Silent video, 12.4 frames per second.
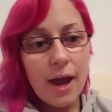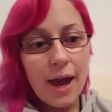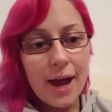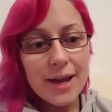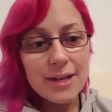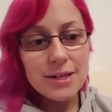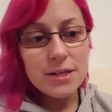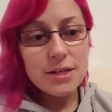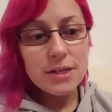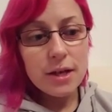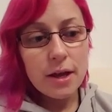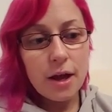
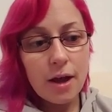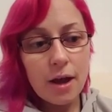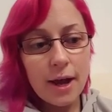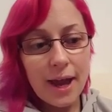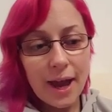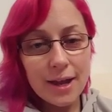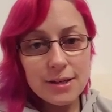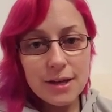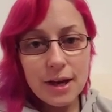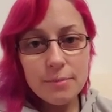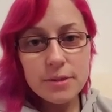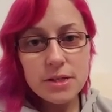and I
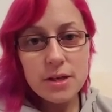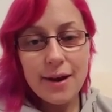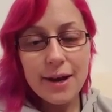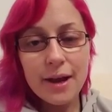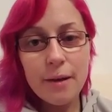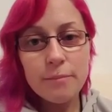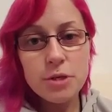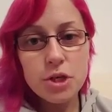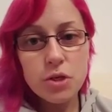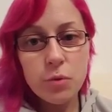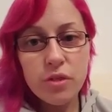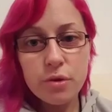ended up signing up to
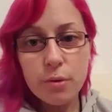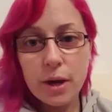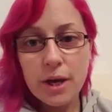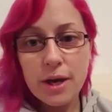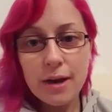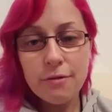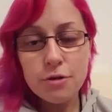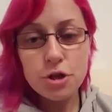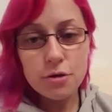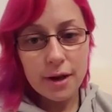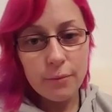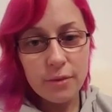do a 3-day
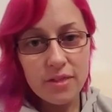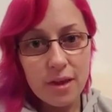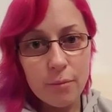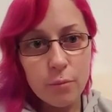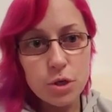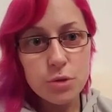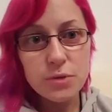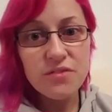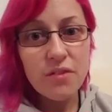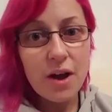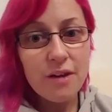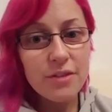retreat with him, which
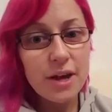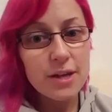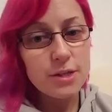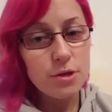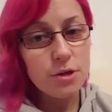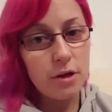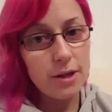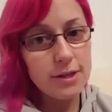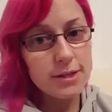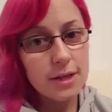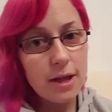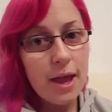was
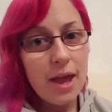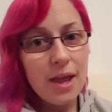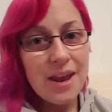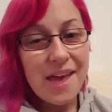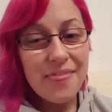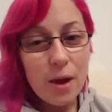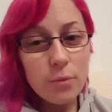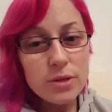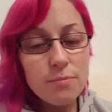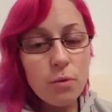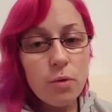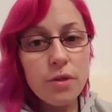$5,000. Now, that
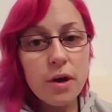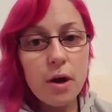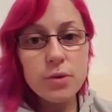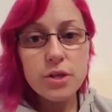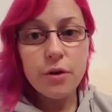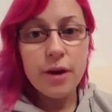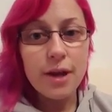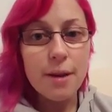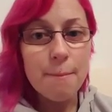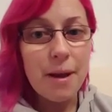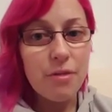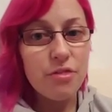was more than I was earning
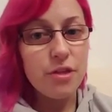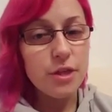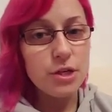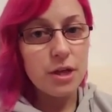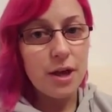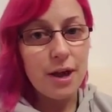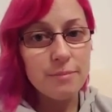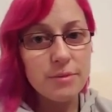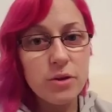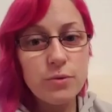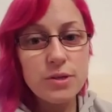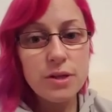a month at the time,
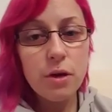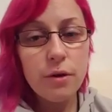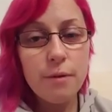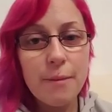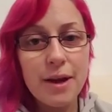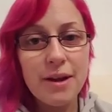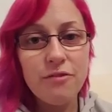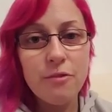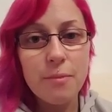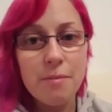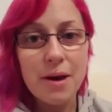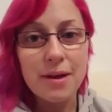so it was a lot of money
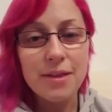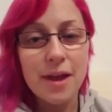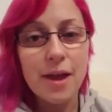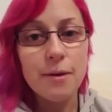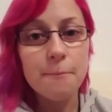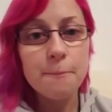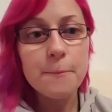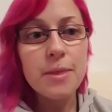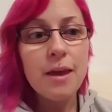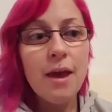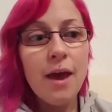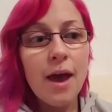for me back then.
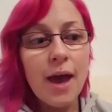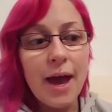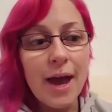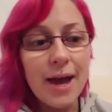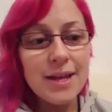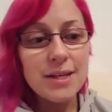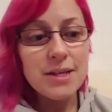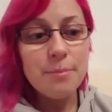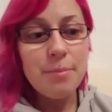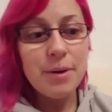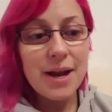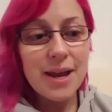
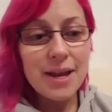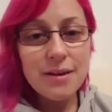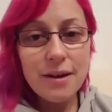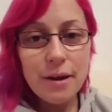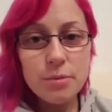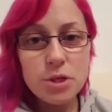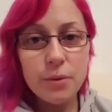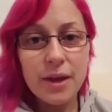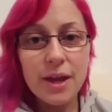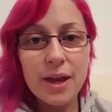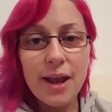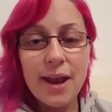And but I ended up
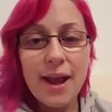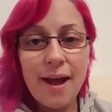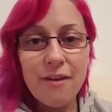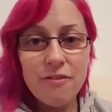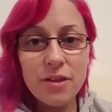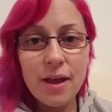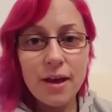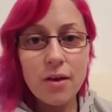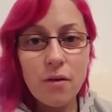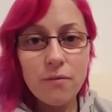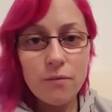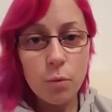doing it and having that
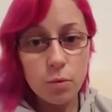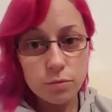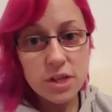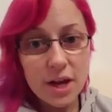com well,